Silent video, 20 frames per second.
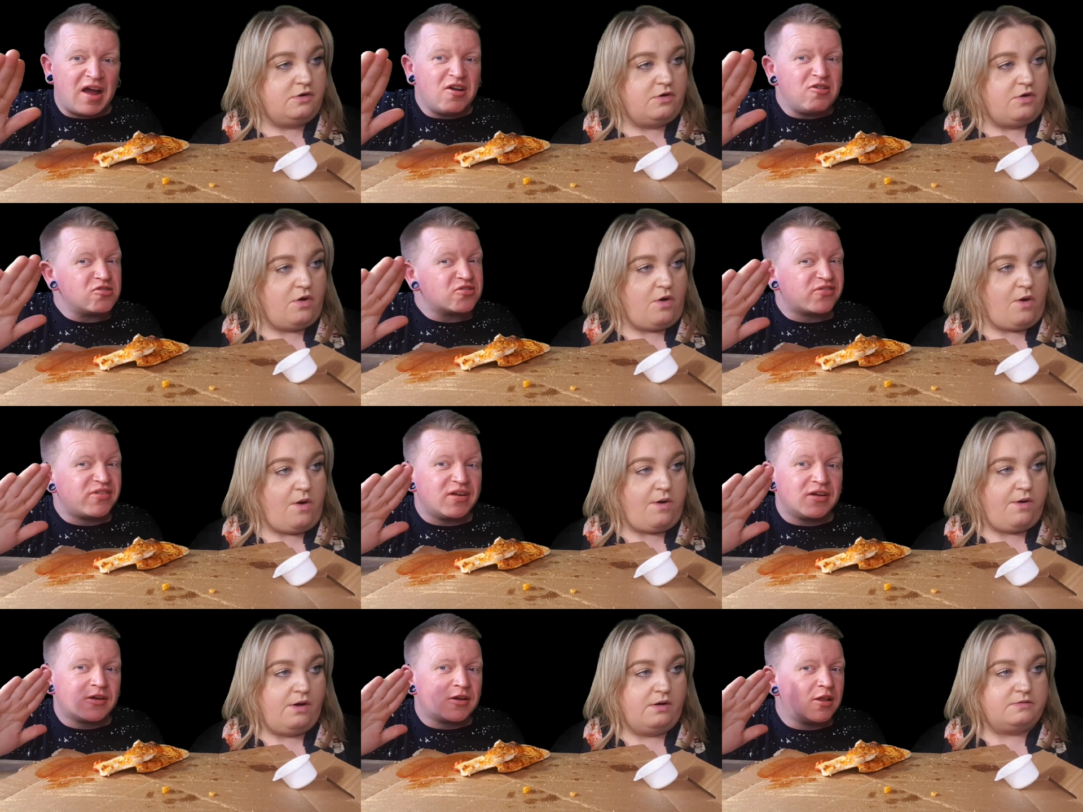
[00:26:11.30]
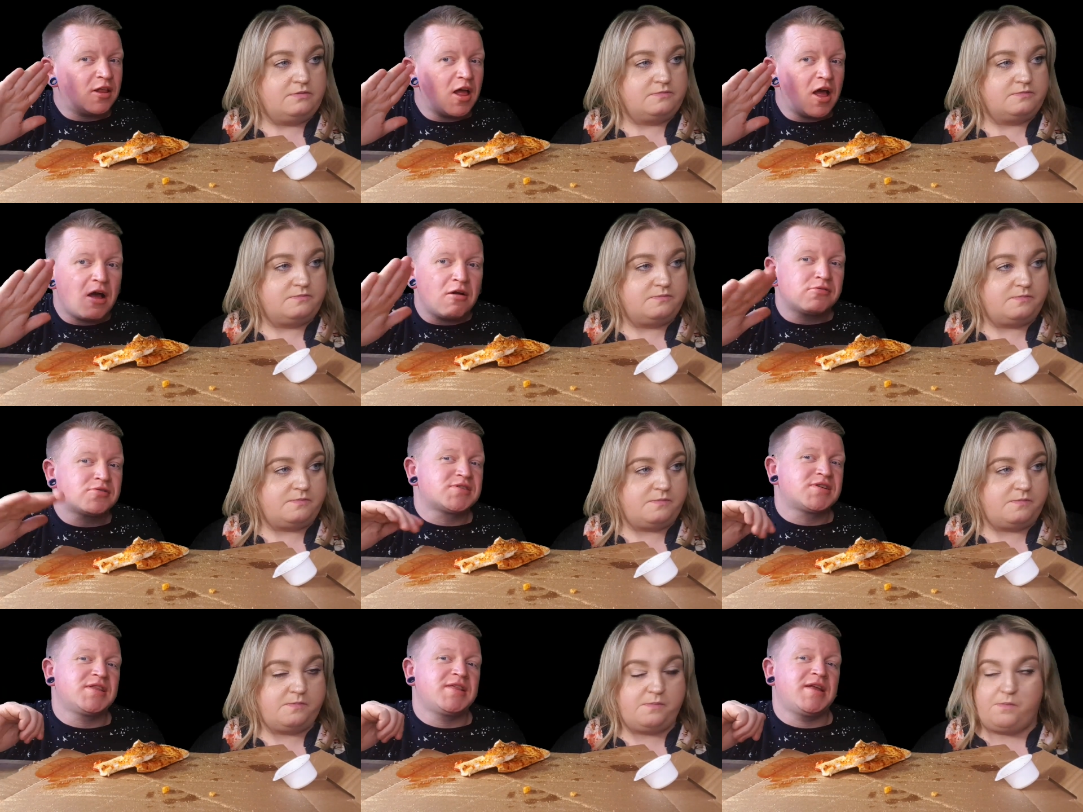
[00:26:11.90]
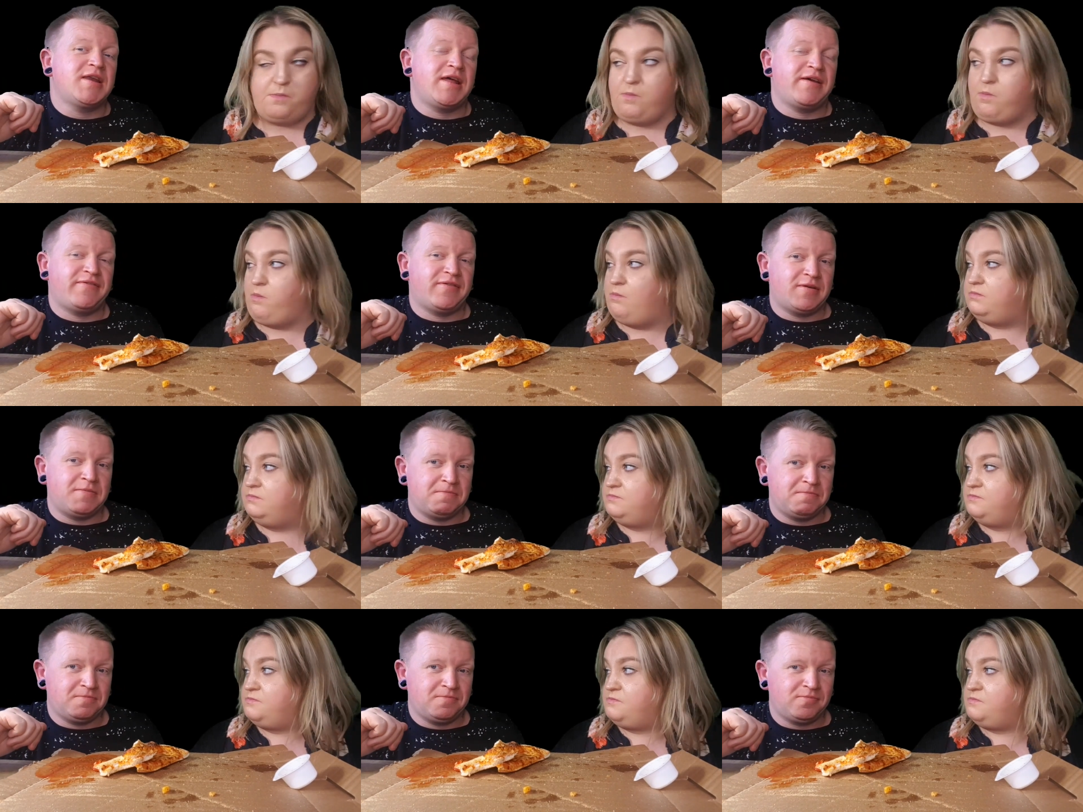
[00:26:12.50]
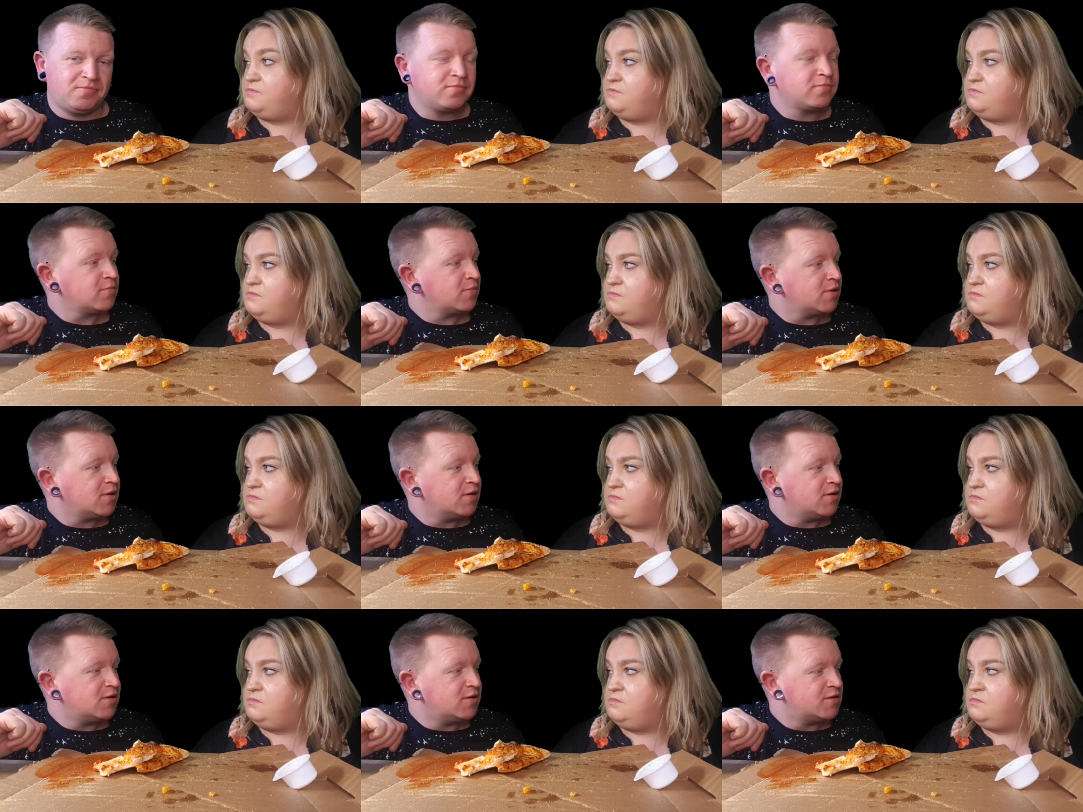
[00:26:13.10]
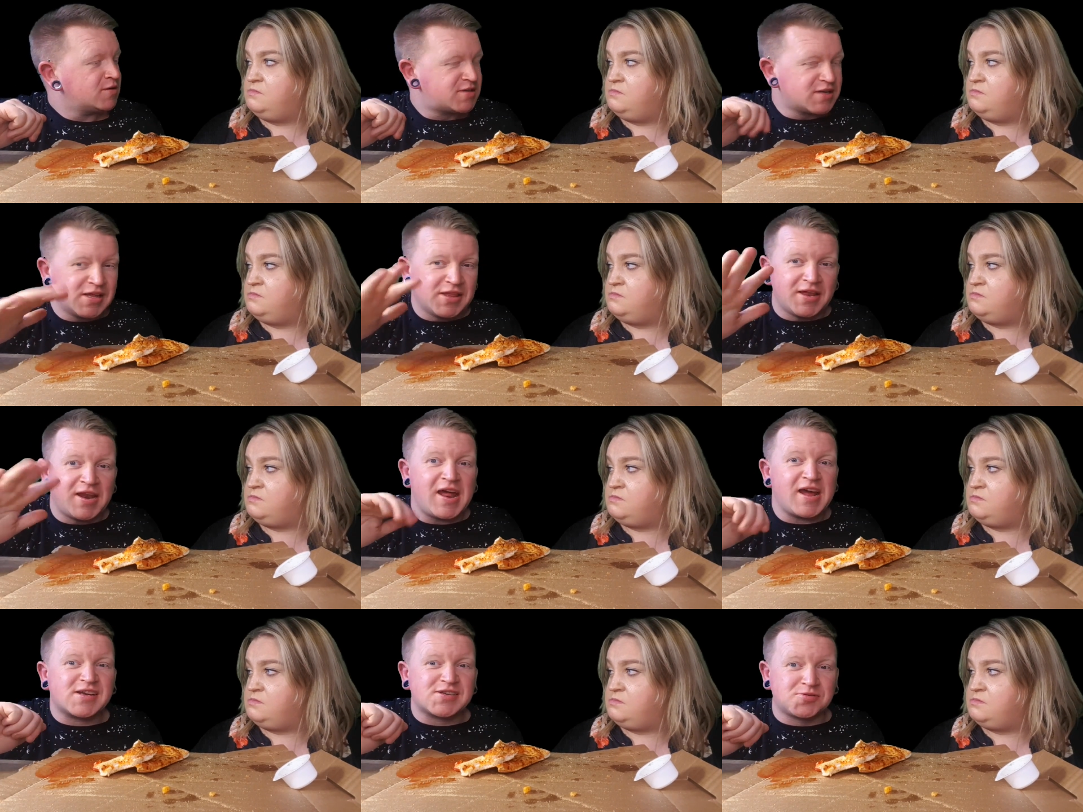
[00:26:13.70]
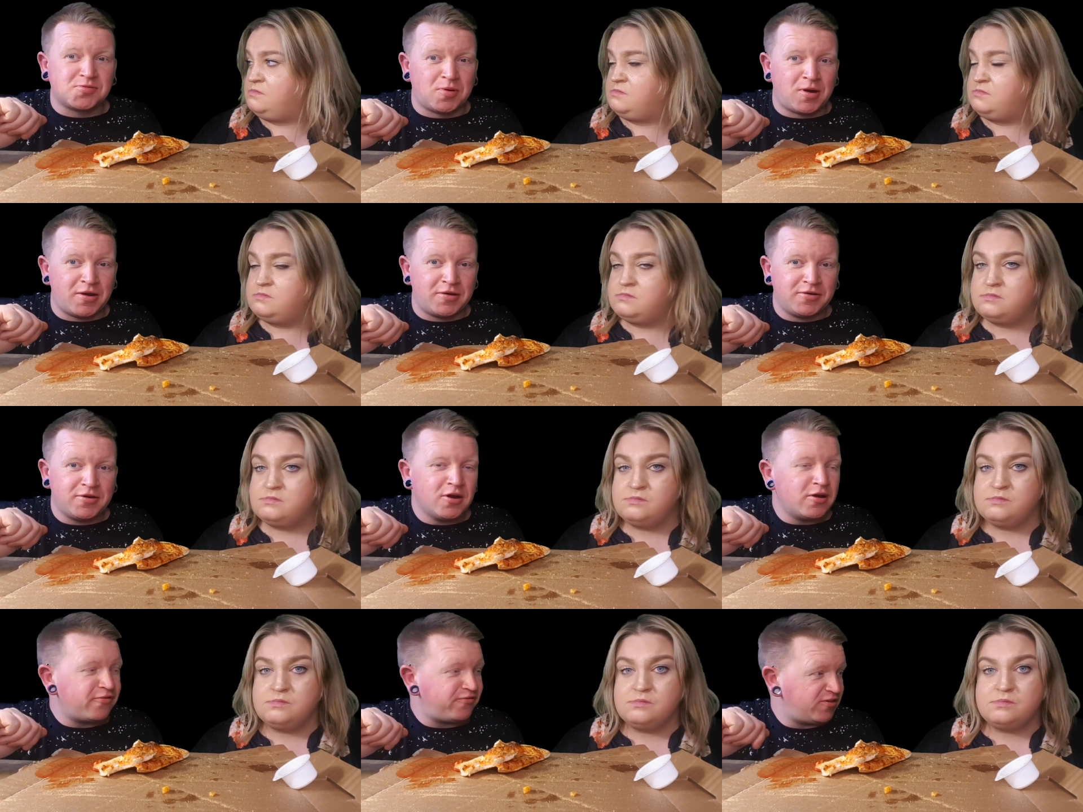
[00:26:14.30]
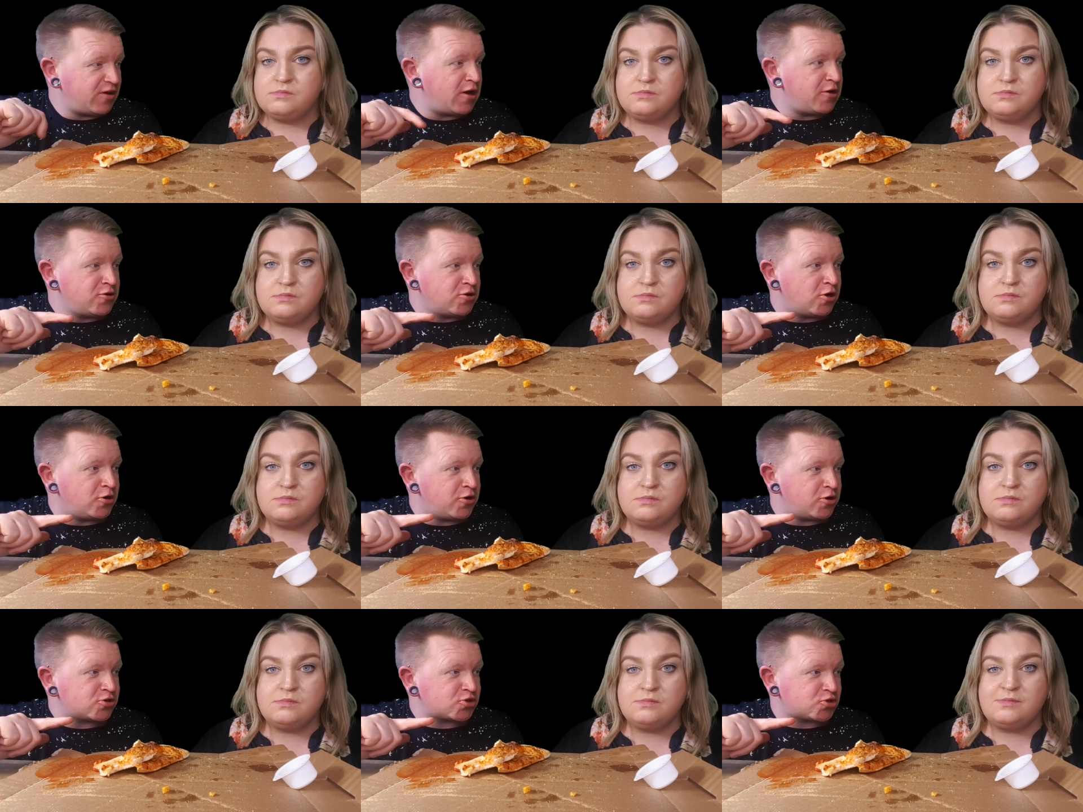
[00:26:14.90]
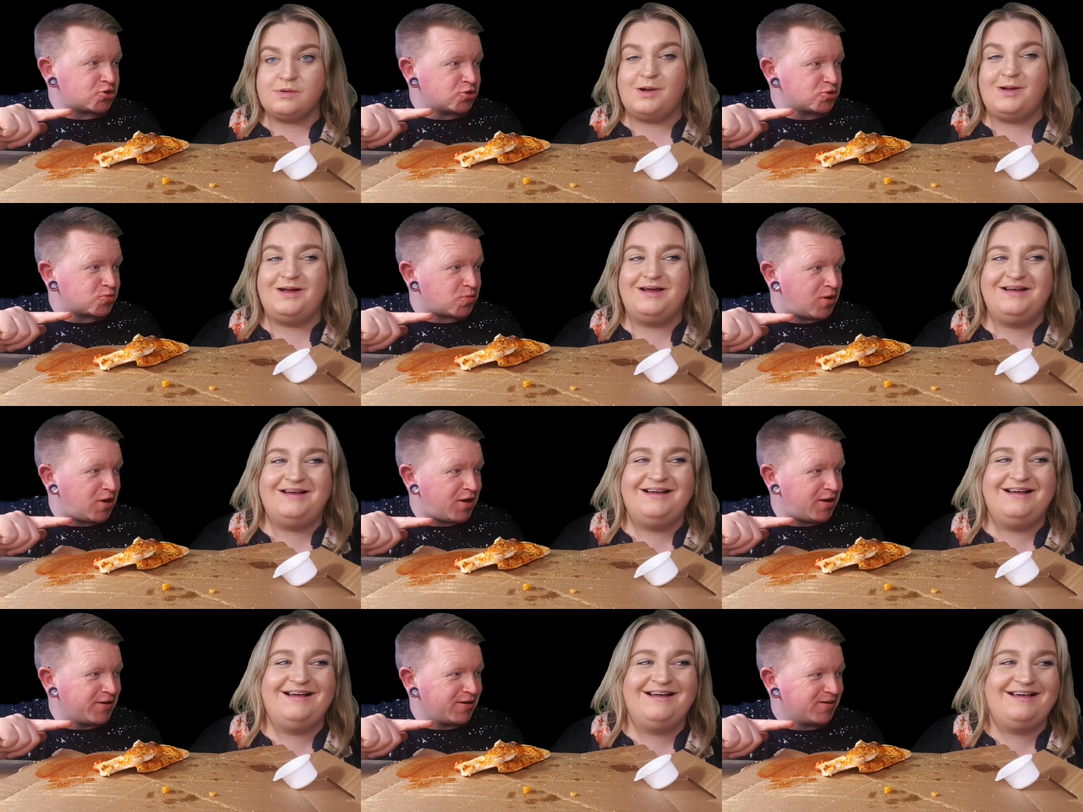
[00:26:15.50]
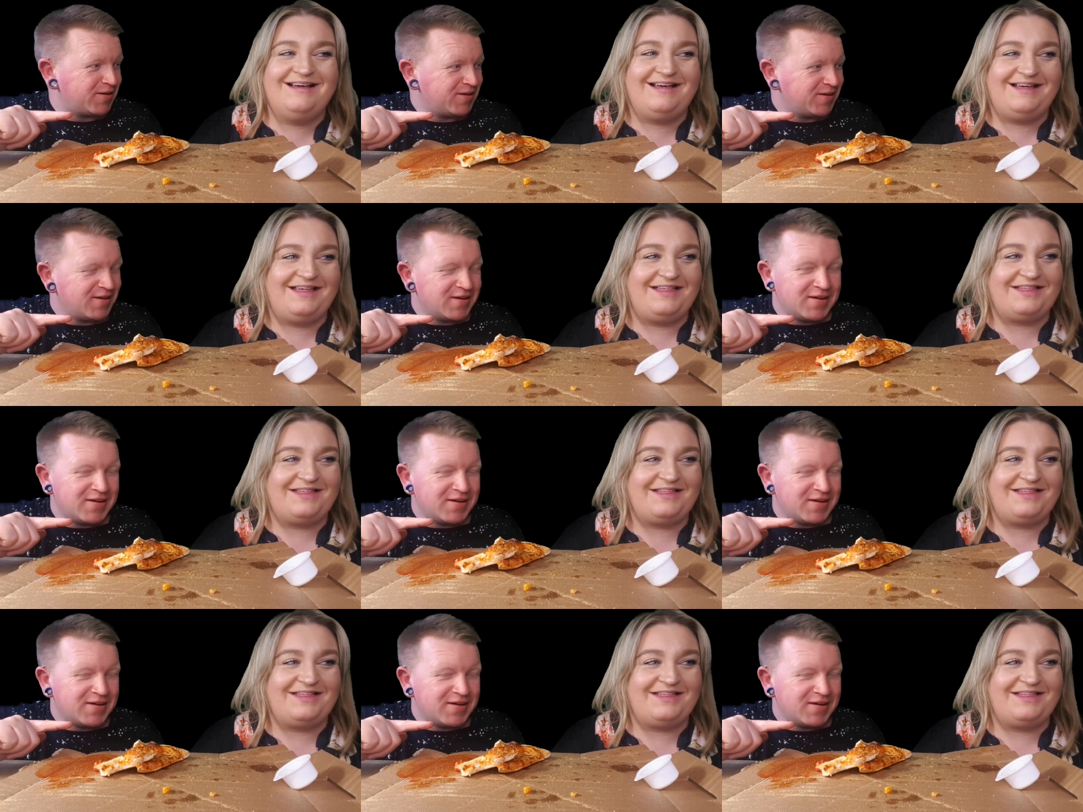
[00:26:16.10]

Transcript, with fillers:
Speaker 1: I always feel closer than ever. Until the next one. You're flaring your nostrils wide.